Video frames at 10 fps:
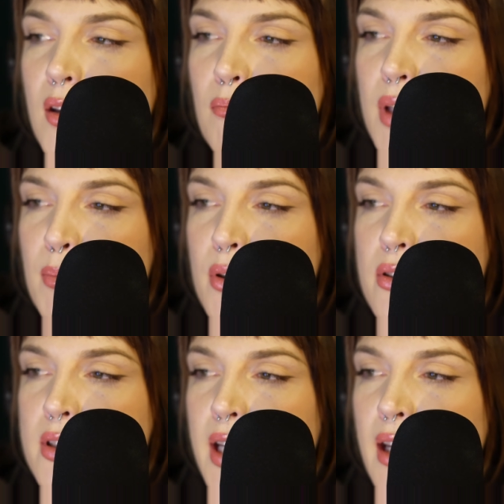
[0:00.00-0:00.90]
People
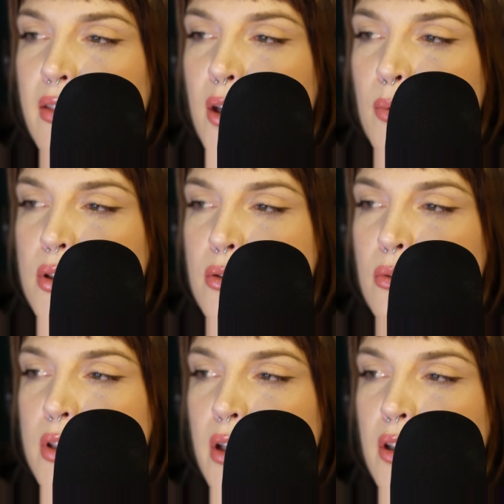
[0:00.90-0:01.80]
said there was no
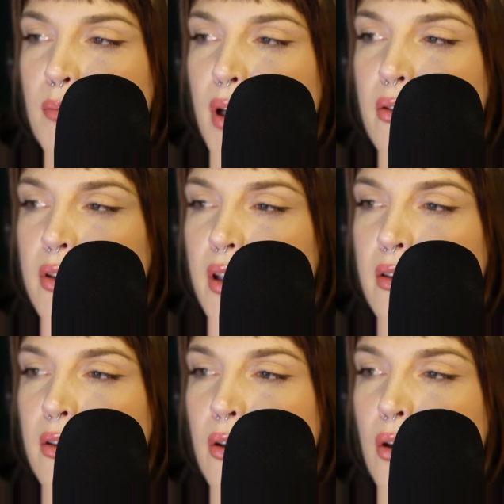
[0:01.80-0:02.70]
doubt about
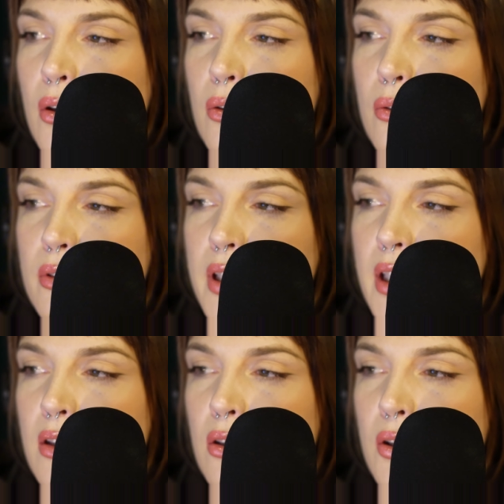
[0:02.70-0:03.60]
it. Only
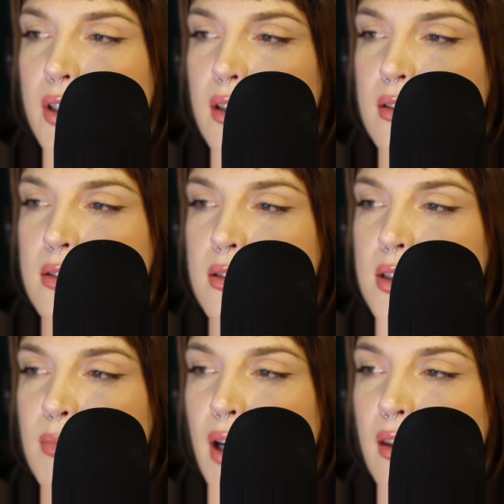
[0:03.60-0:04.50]
Claudius
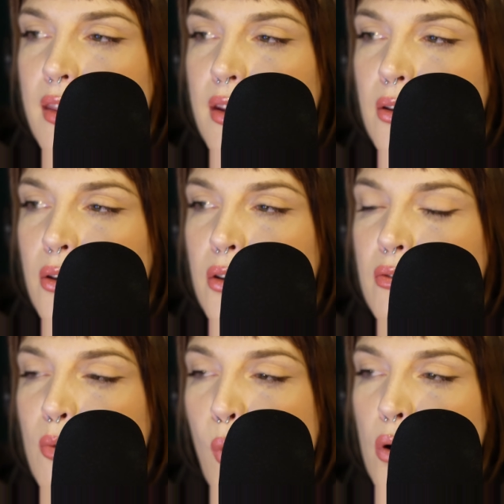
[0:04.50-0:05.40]
Smith could
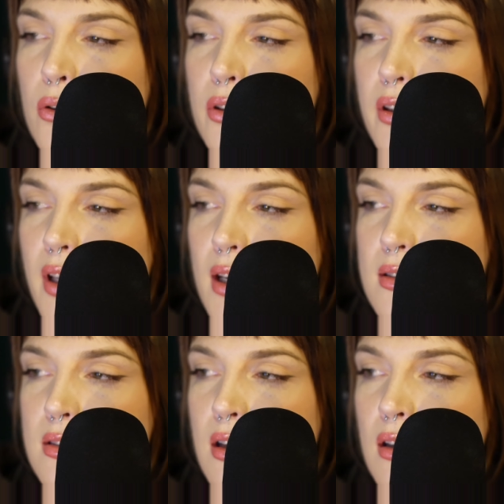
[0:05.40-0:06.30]
have worn that
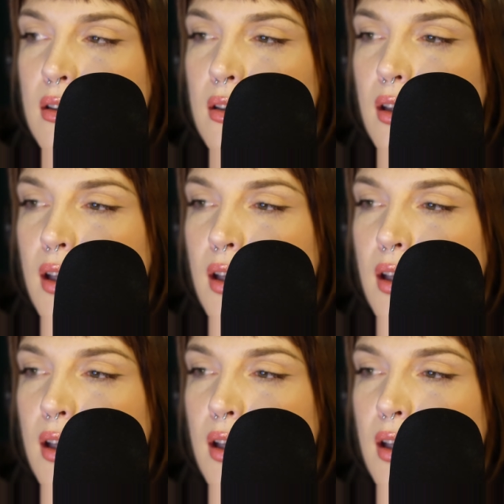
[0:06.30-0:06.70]
skull,